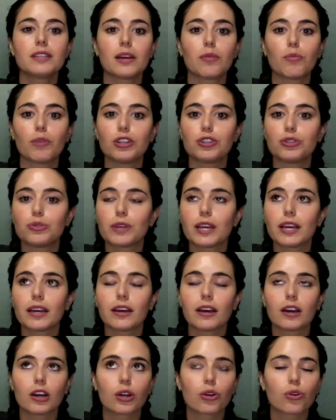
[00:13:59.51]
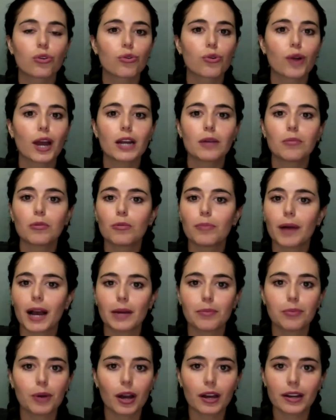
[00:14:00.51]
and we do get incredible
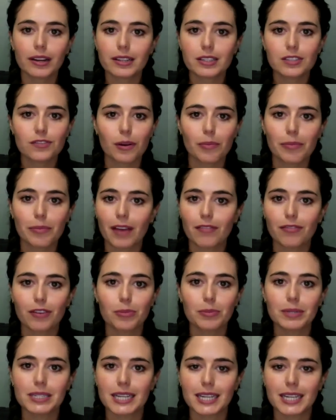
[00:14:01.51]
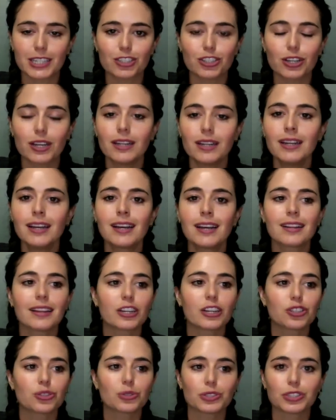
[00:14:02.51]
byproducts from that fermentation,
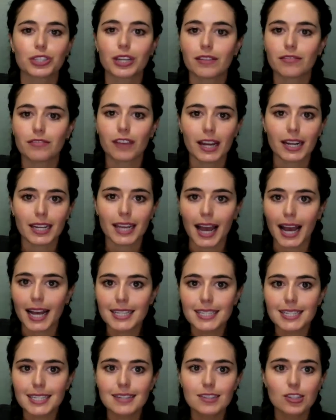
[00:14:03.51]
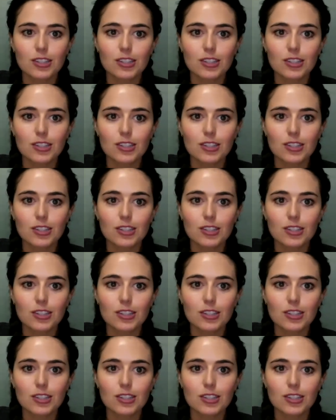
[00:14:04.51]
like short-chain fatty acids,